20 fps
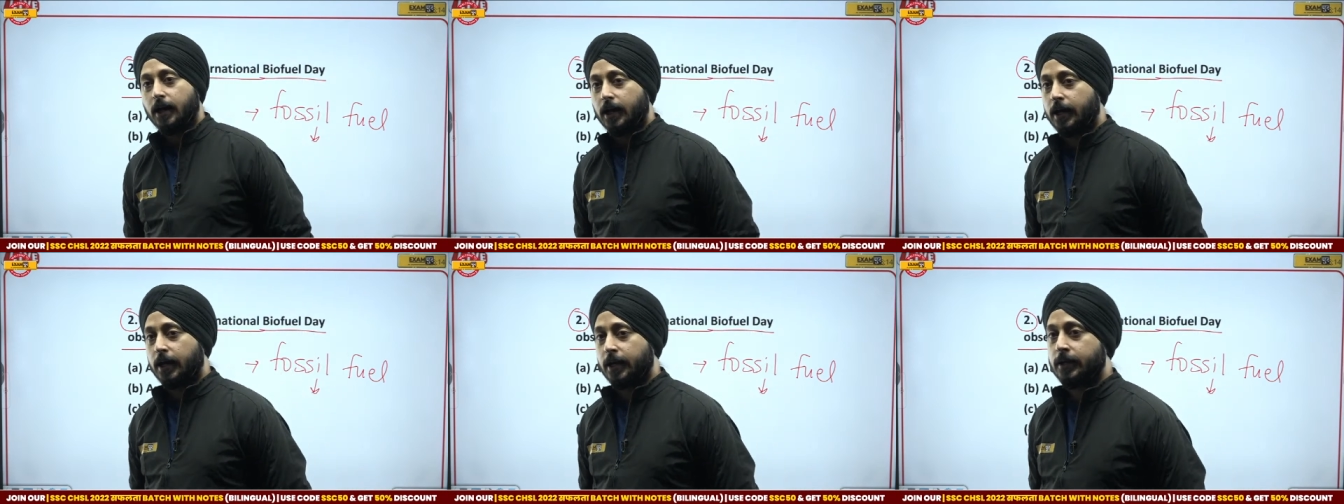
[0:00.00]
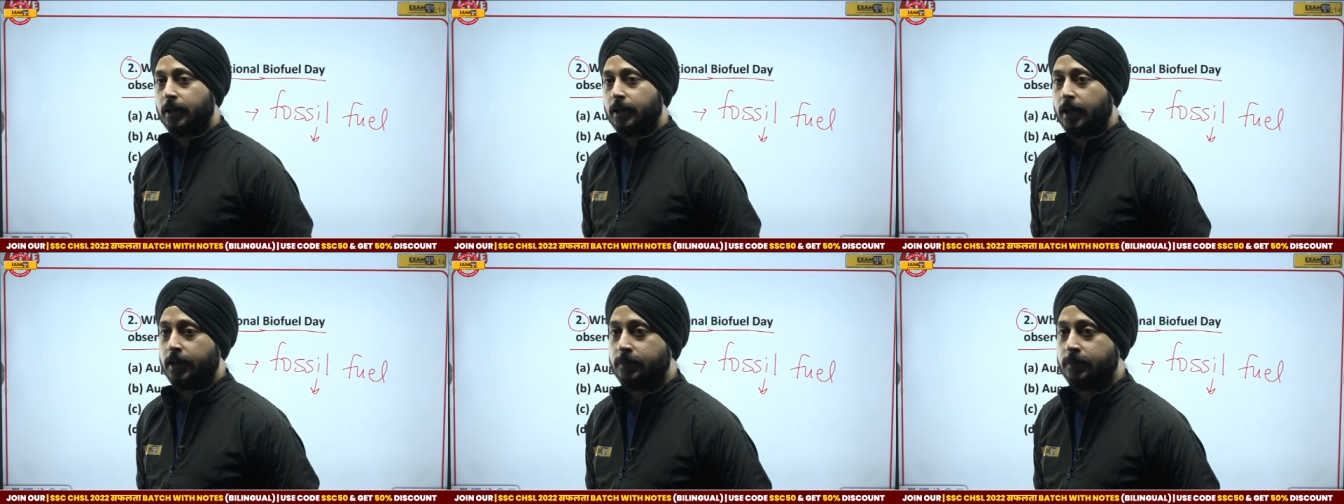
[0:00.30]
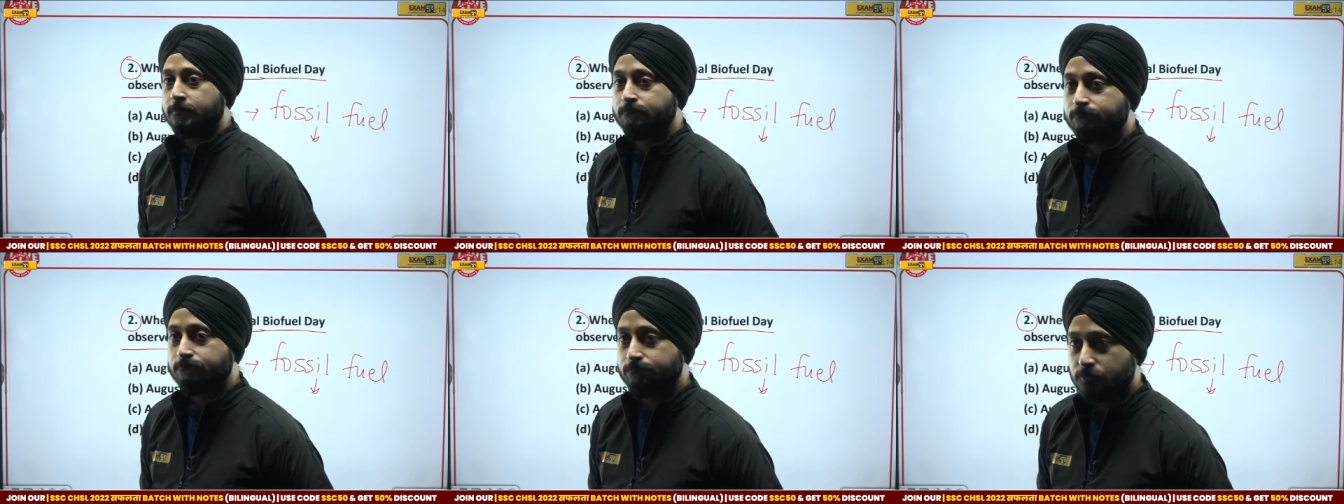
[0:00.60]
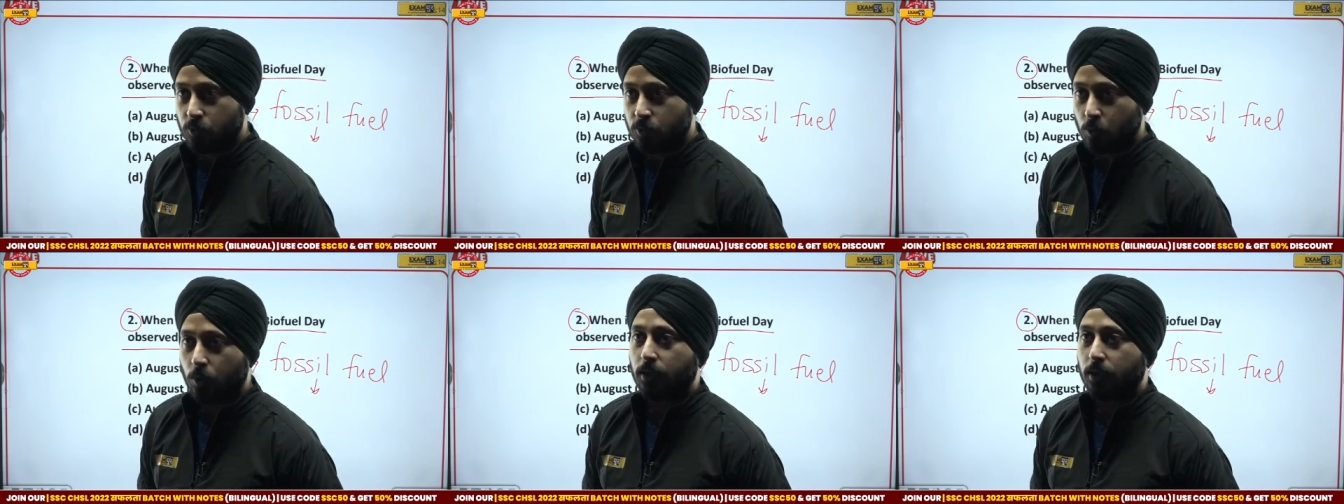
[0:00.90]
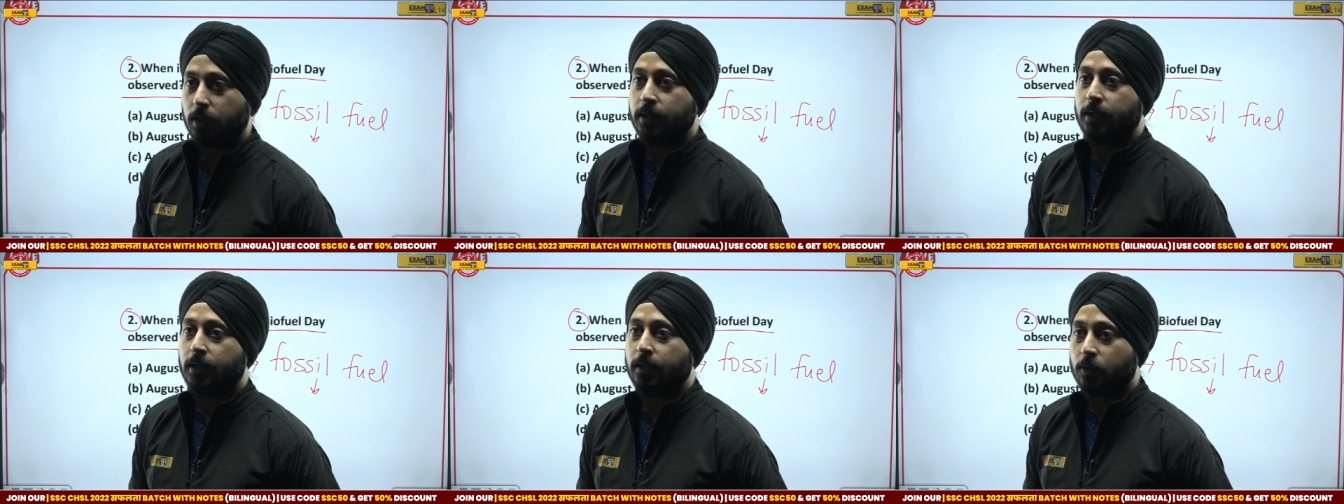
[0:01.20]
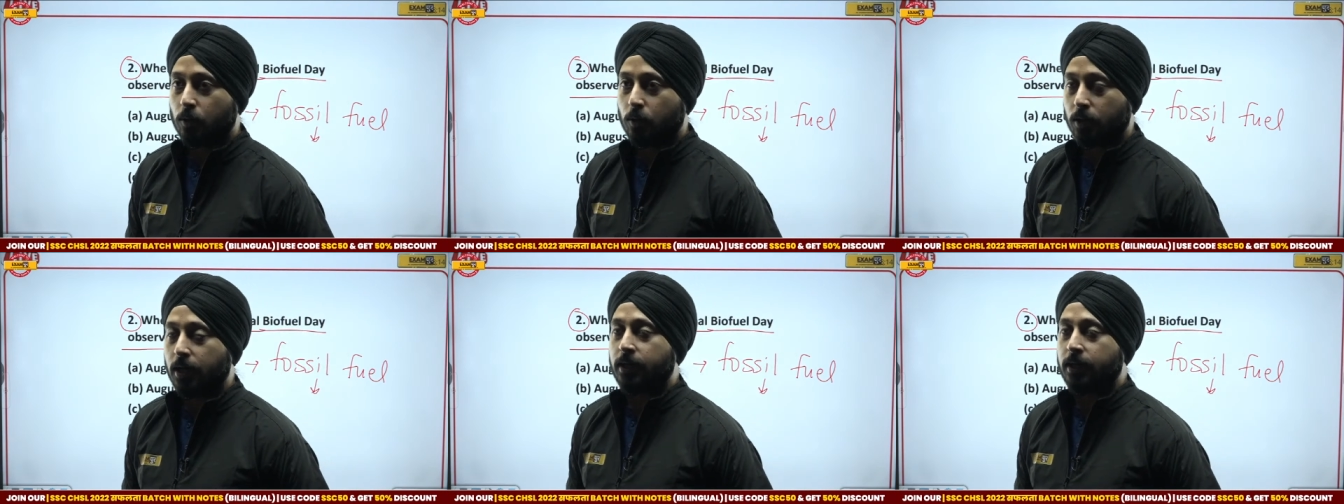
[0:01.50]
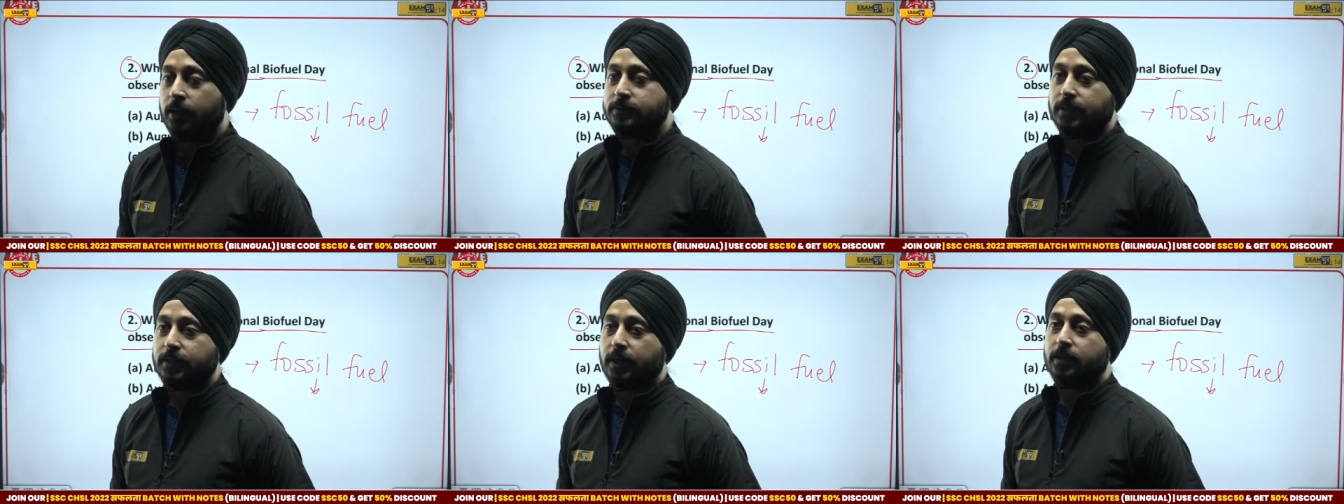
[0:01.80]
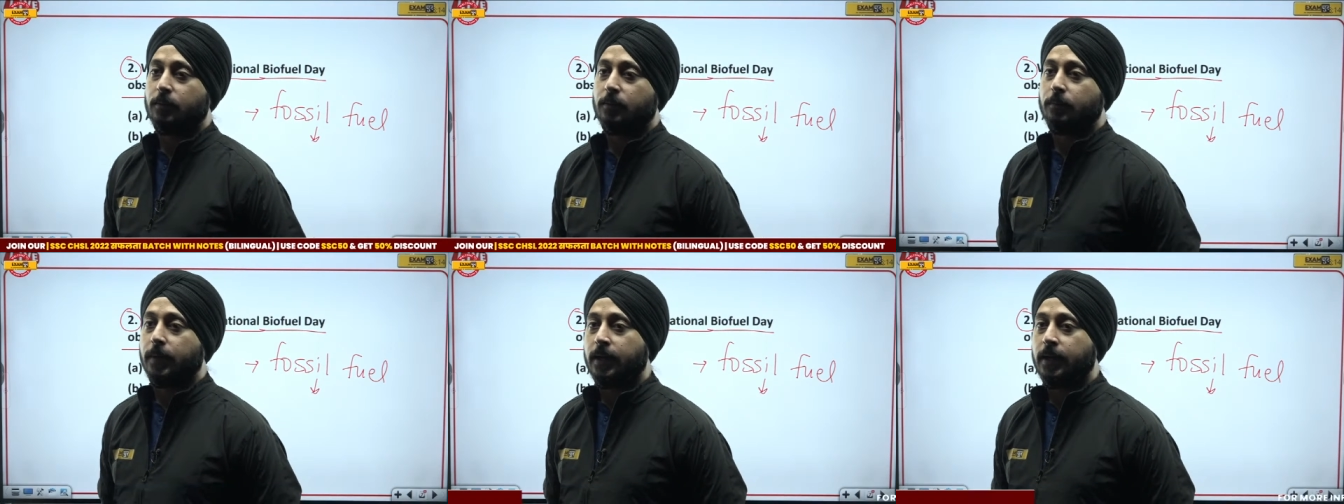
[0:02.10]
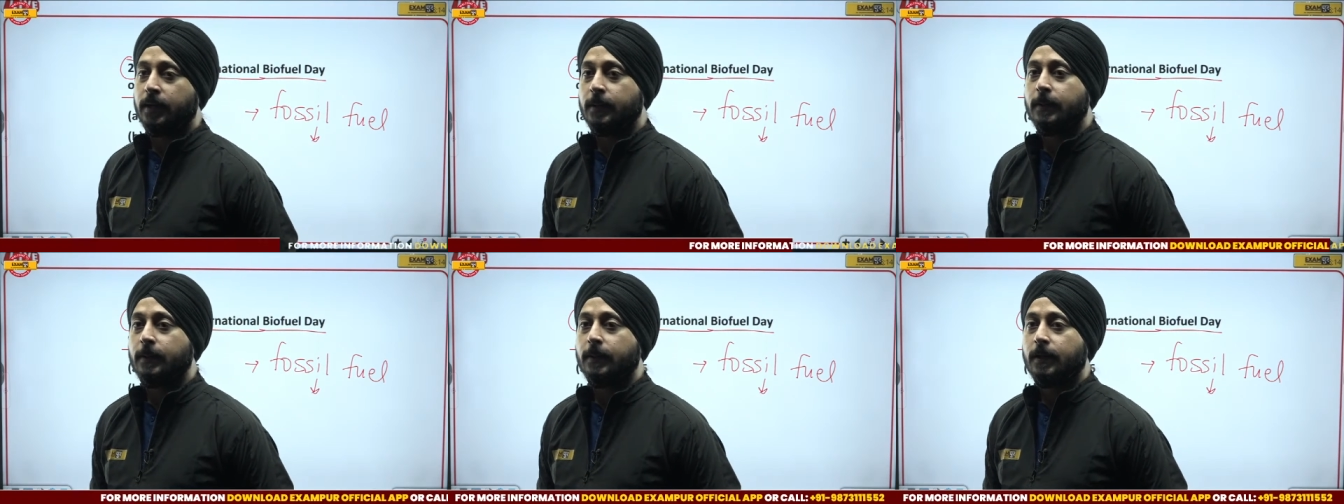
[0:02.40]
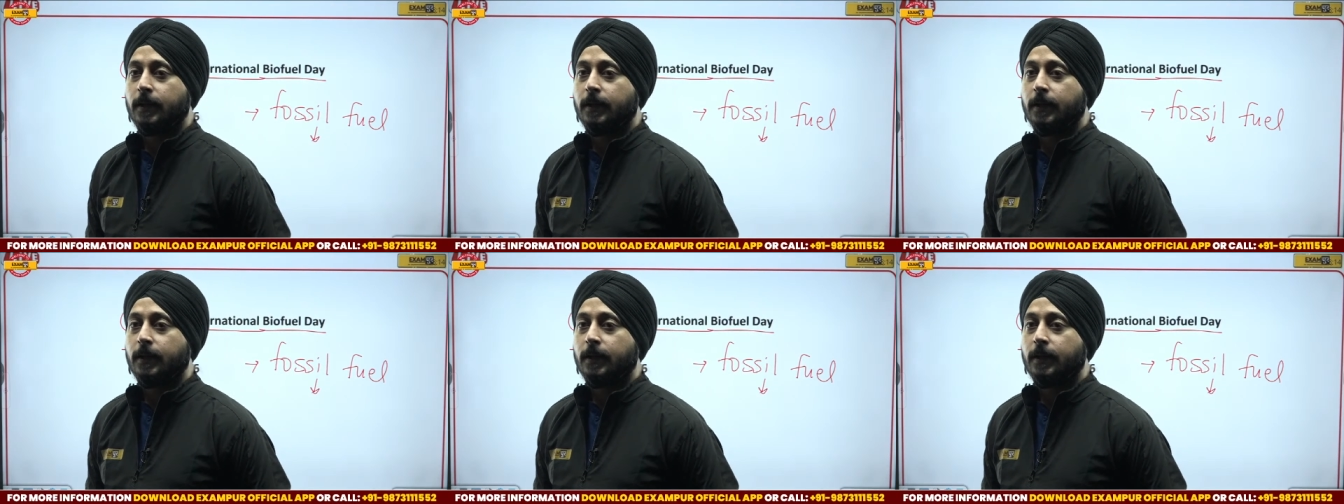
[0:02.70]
I I totally I totally understand the pain.